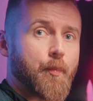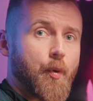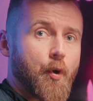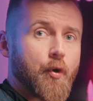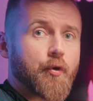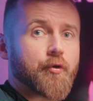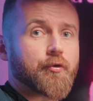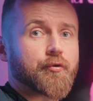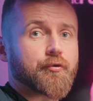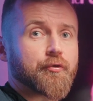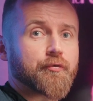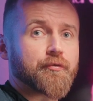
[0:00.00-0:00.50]

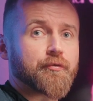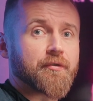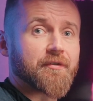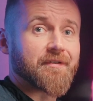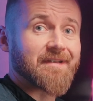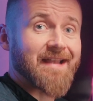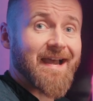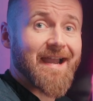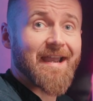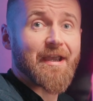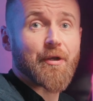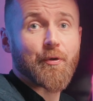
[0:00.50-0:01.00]
point to the
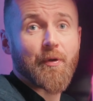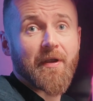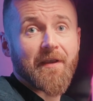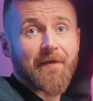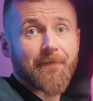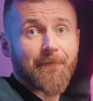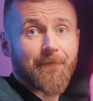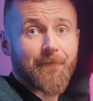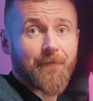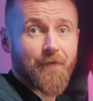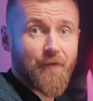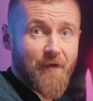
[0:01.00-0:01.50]
direct
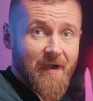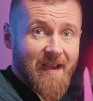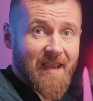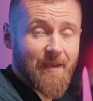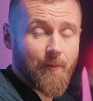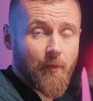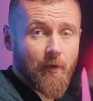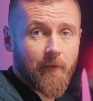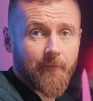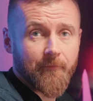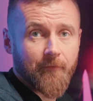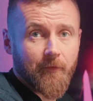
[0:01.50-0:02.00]

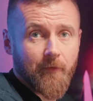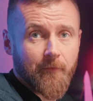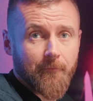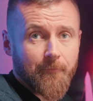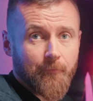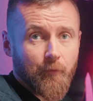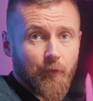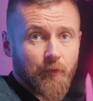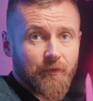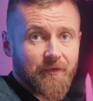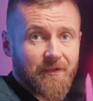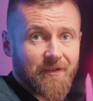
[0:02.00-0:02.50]
frame of your
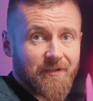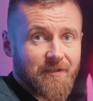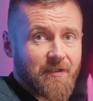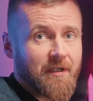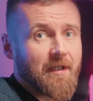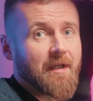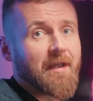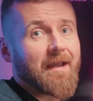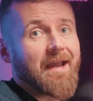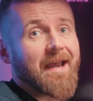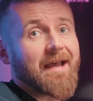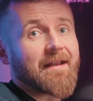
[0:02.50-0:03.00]
footage
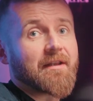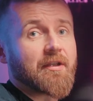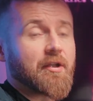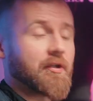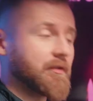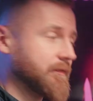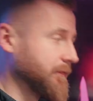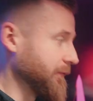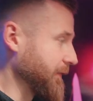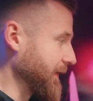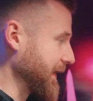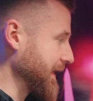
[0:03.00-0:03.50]
and
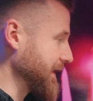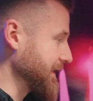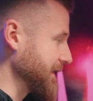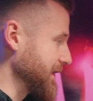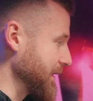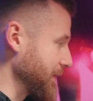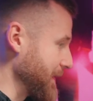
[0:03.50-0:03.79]
convey the